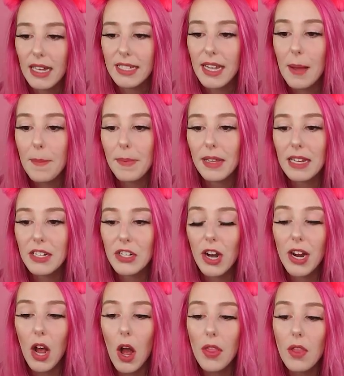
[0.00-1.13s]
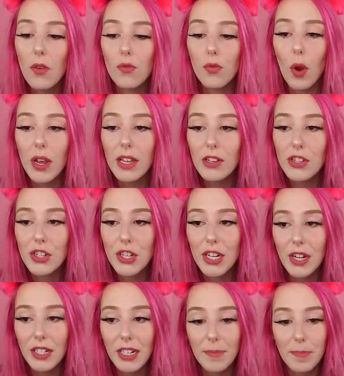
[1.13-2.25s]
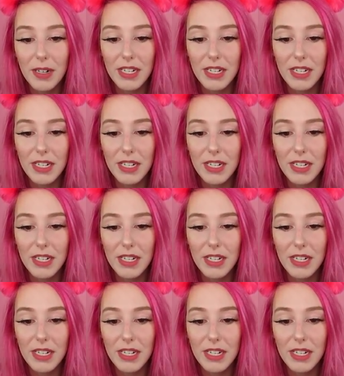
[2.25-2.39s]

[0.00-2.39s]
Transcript: Next up, let's try on the Royal Shield of